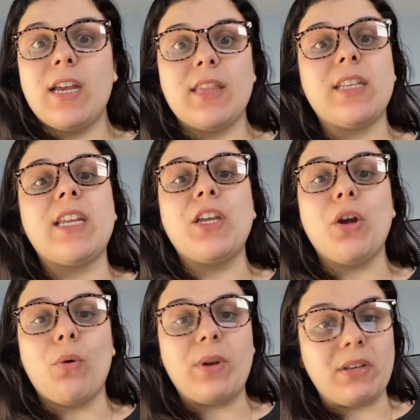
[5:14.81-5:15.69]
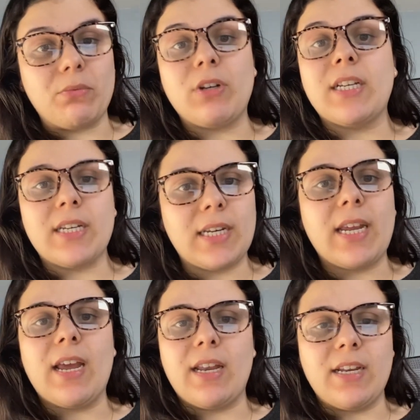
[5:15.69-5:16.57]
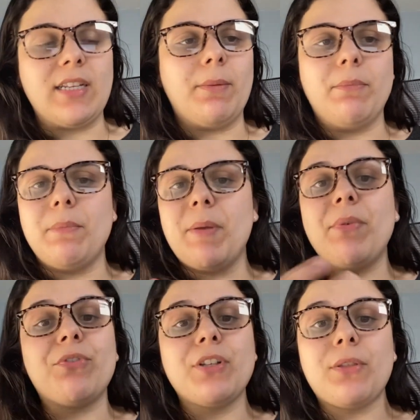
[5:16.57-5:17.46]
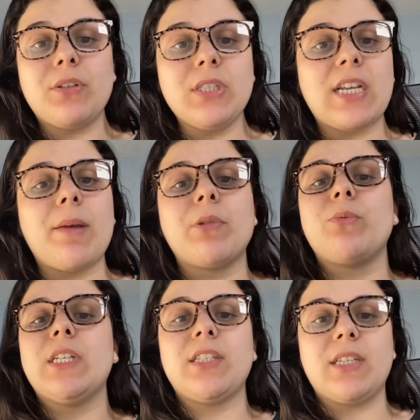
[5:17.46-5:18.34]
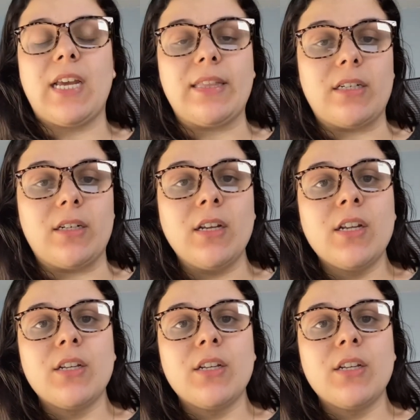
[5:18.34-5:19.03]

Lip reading: and then they go in and read it again, and then maybe for the third time we read it together.